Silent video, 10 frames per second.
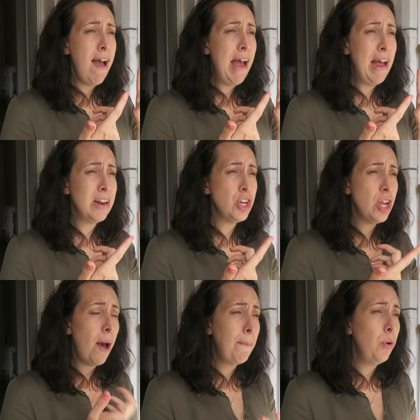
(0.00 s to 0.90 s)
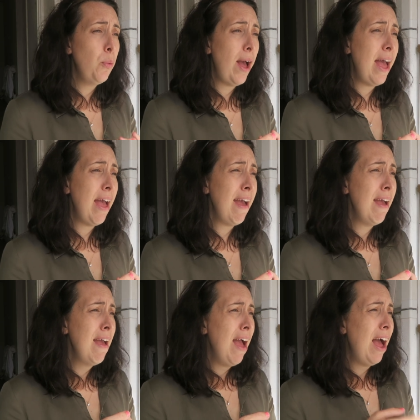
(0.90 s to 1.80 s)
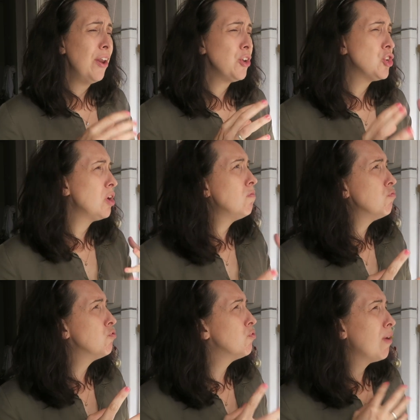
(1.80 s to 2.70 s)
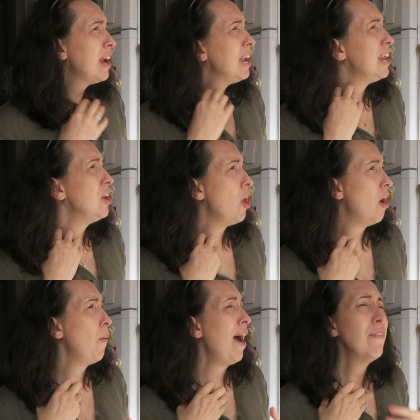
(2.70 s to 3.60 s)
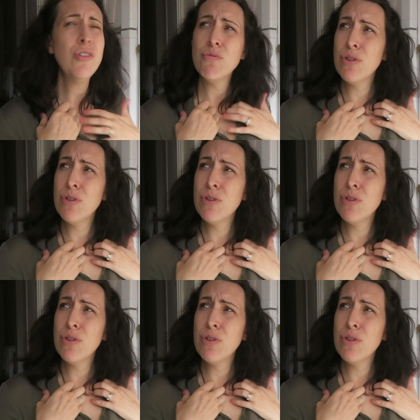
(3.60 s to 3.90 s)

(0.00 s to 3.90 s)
and Tupperware and I don't really know I haven't